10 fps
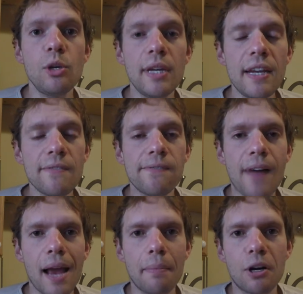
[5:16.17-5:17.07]
You eat
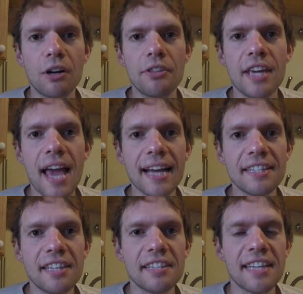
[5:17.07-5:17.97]
fiber, the
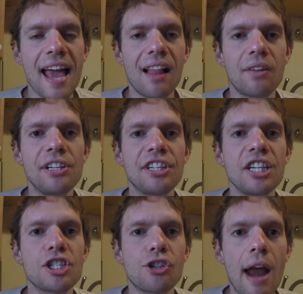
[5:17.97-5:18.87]
excess calories
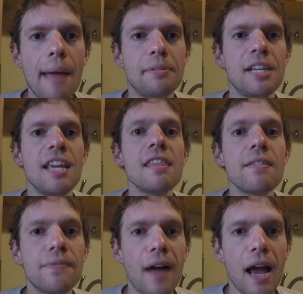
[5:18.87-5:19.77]
get trapped in
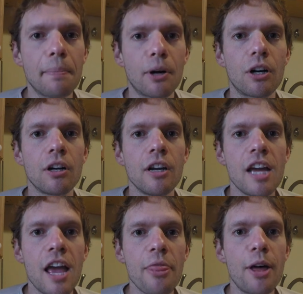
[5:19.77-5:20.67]
the fiber,
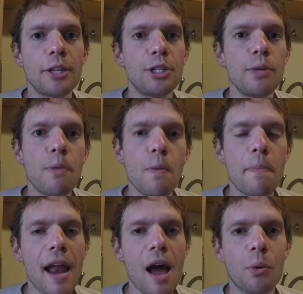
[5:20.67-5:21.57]
and thus you
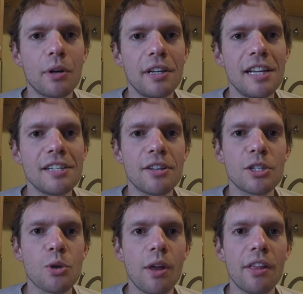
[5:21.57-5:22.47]
poop it out into the
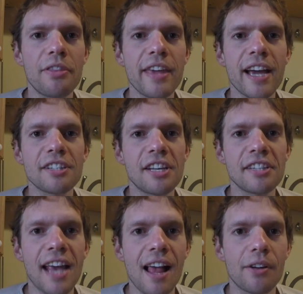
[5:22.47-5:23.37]
toilet, the
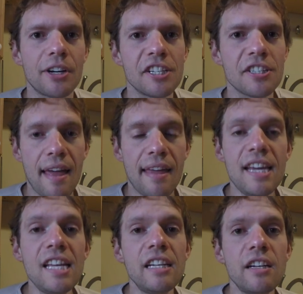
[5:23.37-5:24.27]
excess calories.
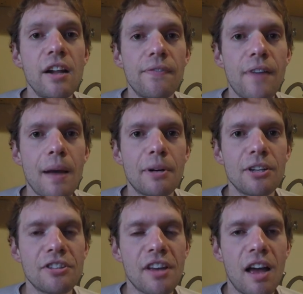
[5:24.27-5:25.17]
Eating enough
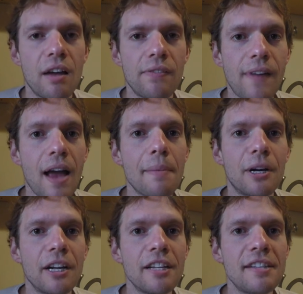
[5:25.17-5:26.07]
fibers,
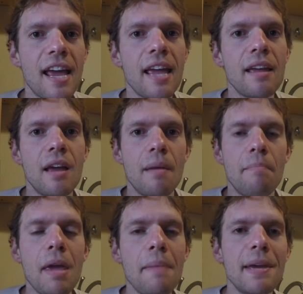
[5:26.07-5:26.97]
fiber in a day
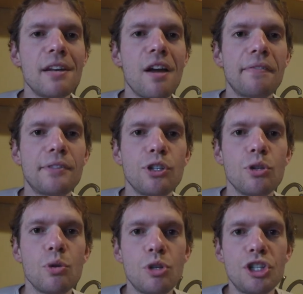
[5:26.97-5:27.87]
may be enough
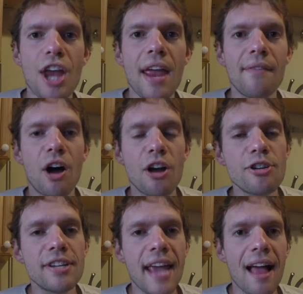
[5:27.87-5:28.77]
to shave
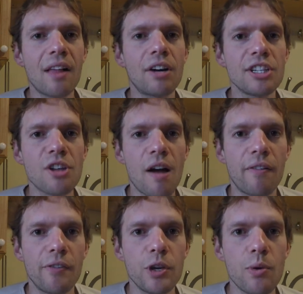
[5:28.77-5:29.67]
100 calories
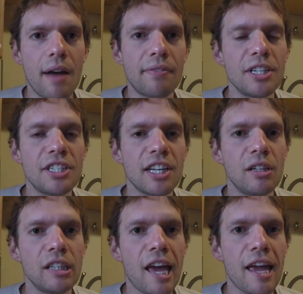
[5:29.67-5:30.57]
off of you every
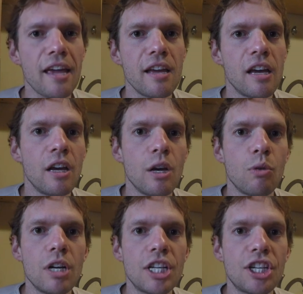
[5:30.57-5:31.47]
single day,
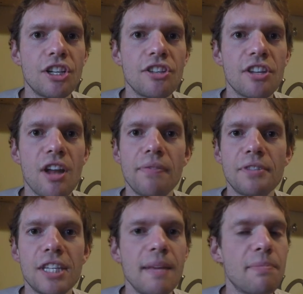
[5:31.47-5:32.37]
which is enough
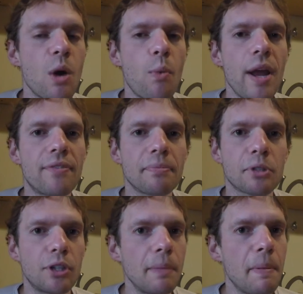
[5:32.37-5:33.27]
to keep that weight from
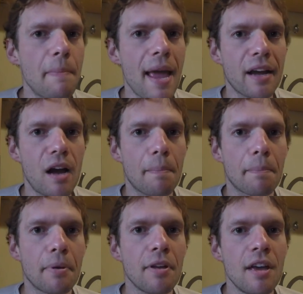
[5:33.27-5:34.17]
creeping back
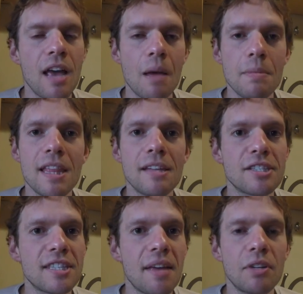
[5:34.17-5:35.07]
up. I mean,
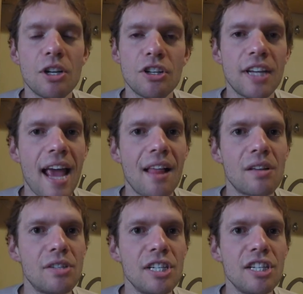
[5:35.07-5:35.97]
that's 700
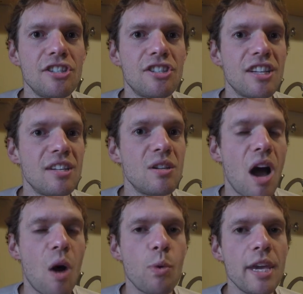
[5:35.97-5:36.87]
calories in
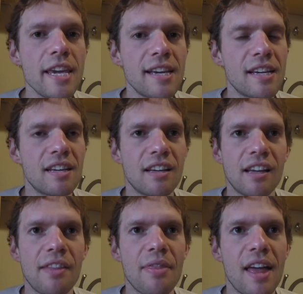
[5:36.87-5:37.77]
a week,
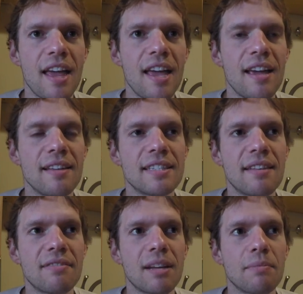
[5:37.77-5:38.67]
and then
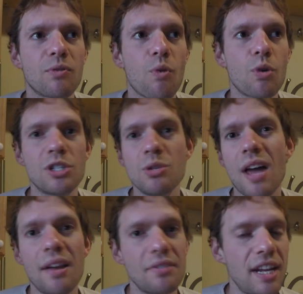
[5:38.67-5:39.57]
seven times four,
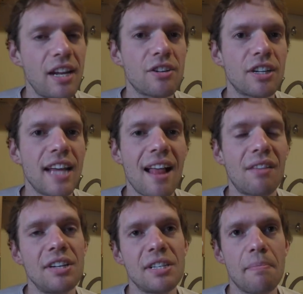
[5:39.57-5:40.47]
2,800
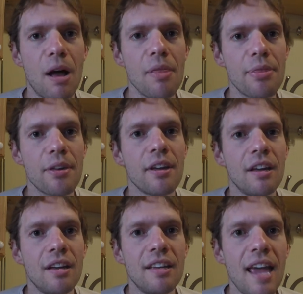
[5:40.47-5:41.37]
calories a month.
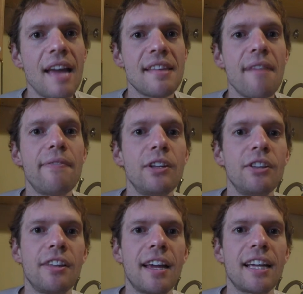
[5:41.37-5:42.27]
Yeah,
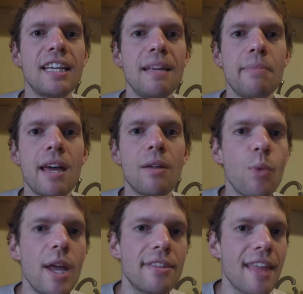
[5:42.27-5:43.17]
definitely. That can keep that
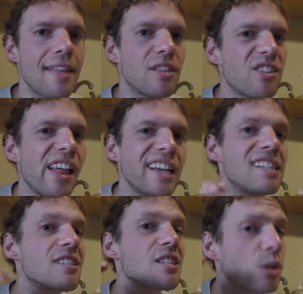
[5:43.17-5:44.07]
weight that
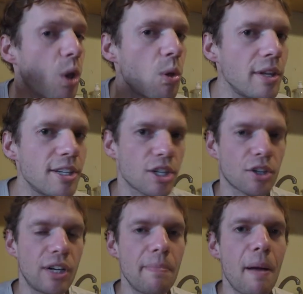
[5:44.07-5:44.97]
likes to slowly just
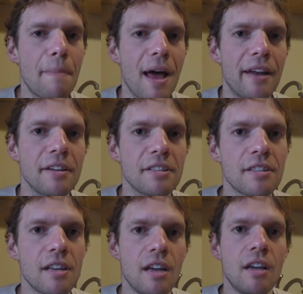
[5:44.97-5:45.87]
creep up on
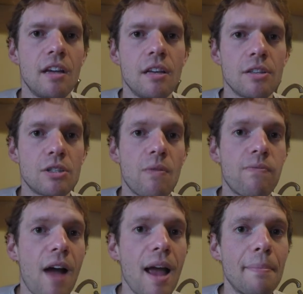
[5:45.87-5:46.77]
us. So
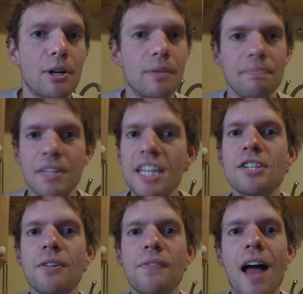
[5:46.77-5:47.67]
fiber,
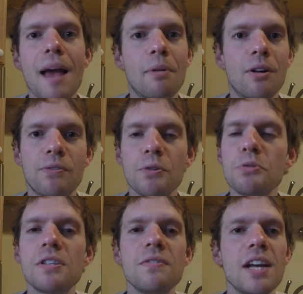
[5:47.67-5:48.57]
eat your fiber,
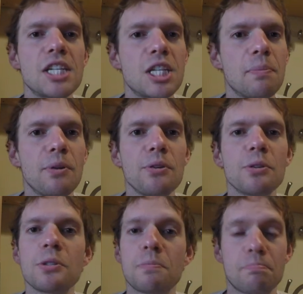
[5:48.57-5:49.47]
fruits and
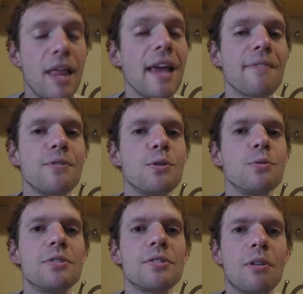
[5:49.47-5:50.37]
vegetables, plant
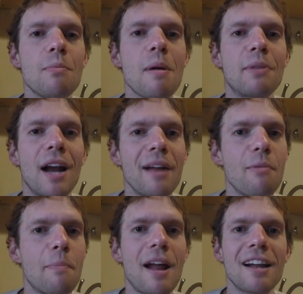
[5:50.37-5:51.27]
foods. Remember,
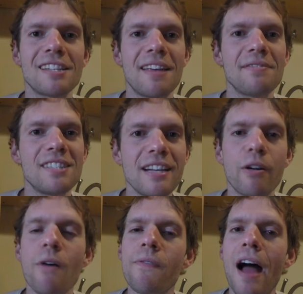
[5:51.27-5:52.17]
animal products have
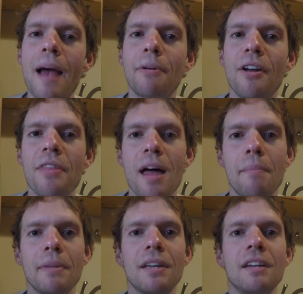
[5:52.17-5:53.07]
zero fiber in
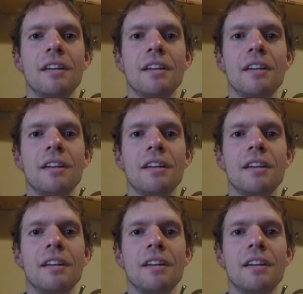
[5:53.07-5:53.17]
them.